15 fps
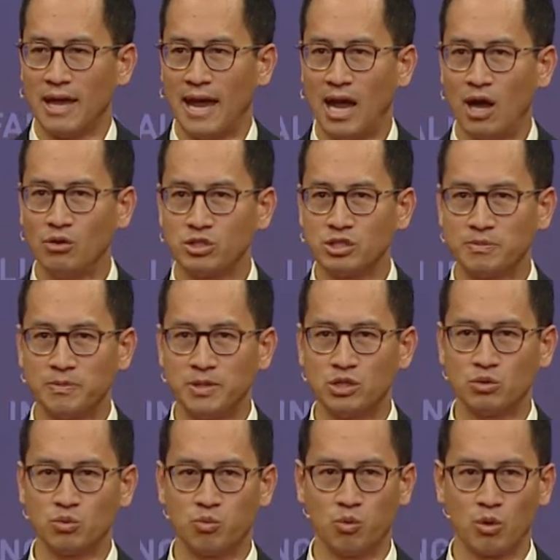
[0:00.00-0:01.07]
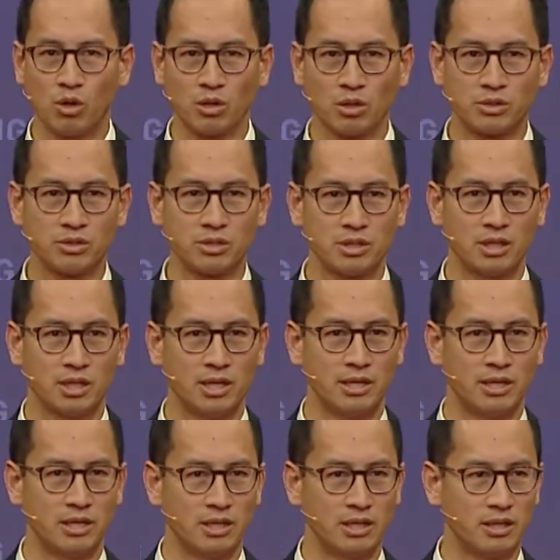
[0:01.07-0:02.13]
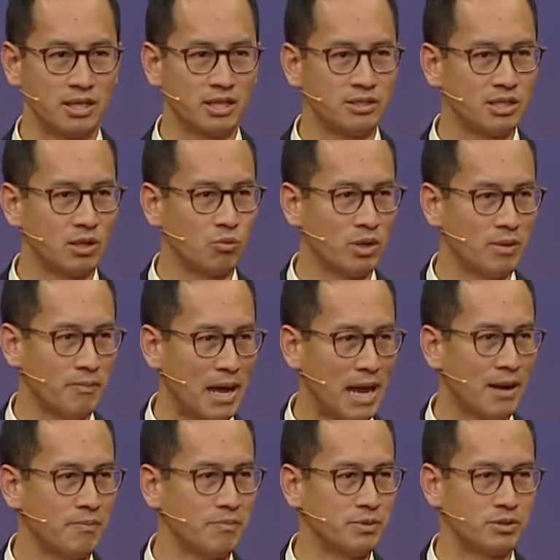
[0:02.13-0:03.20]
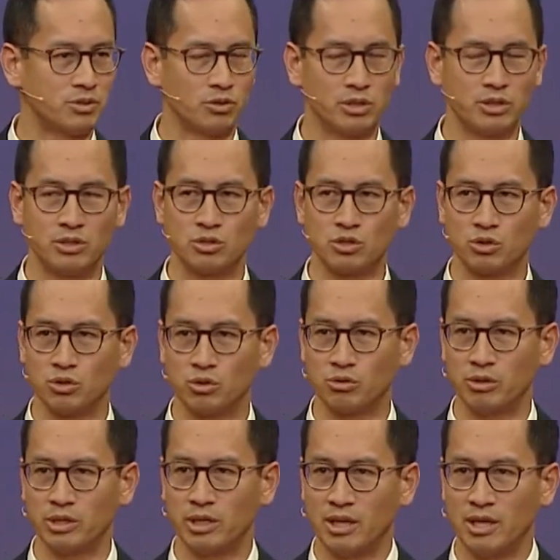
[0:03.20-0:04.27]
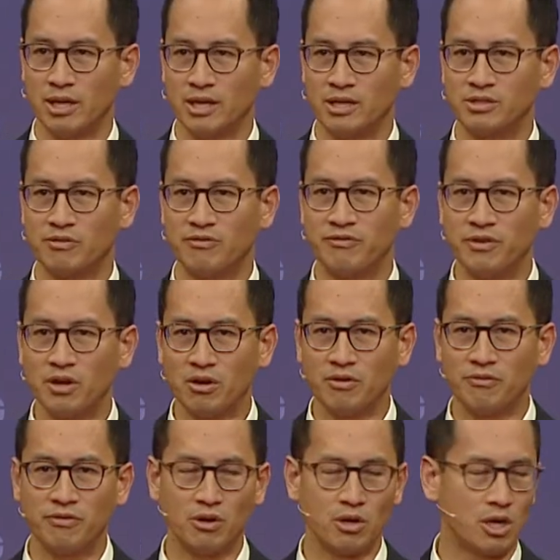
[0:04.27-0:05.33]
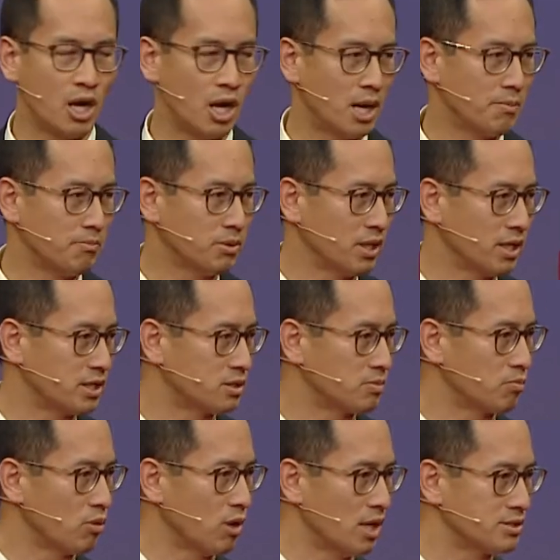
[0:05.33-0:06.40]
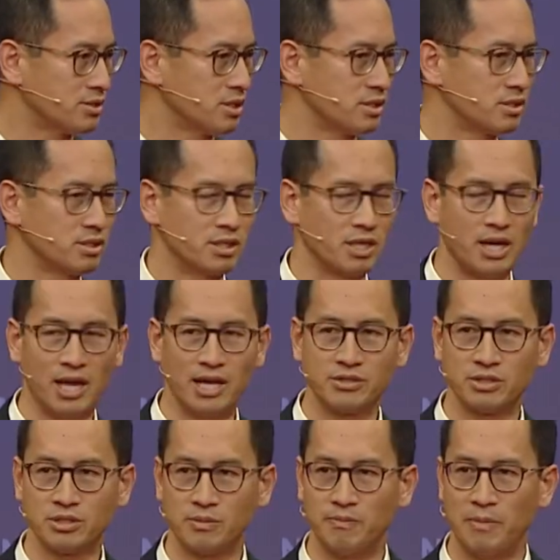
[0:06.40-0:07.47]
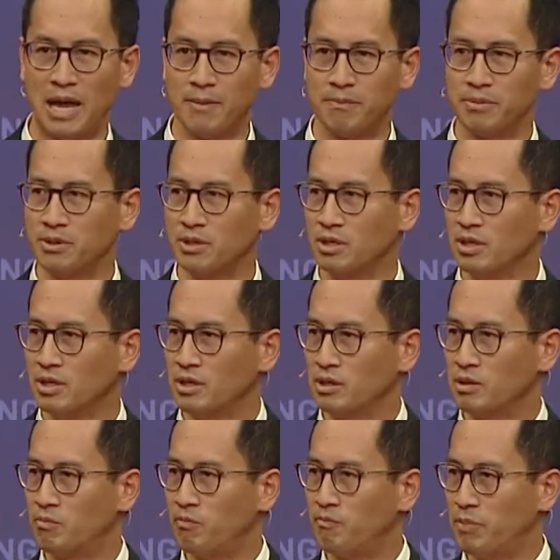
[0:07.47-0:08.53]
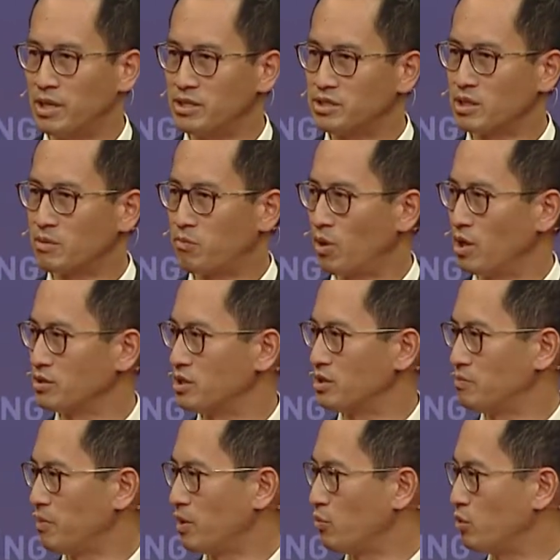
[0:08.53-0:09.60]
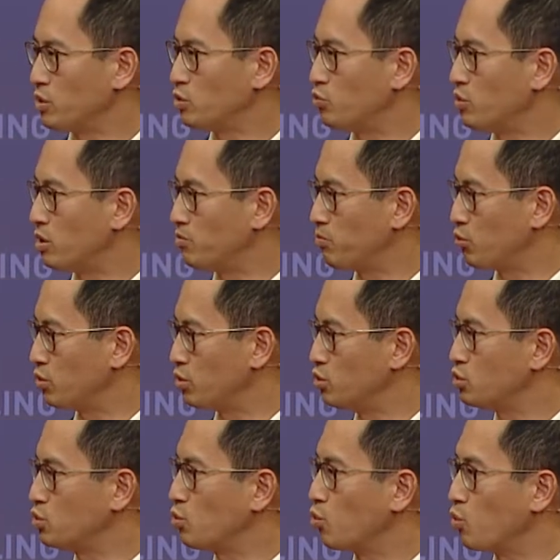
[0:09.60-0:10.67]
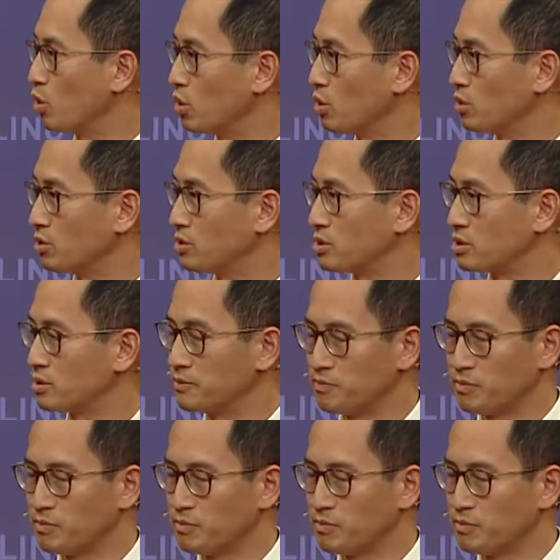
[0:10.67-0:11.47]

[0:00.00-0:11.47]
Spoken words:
how speech works and the things that we map during the surgery is a very, very complex process that has to map the basic process by which we produce words.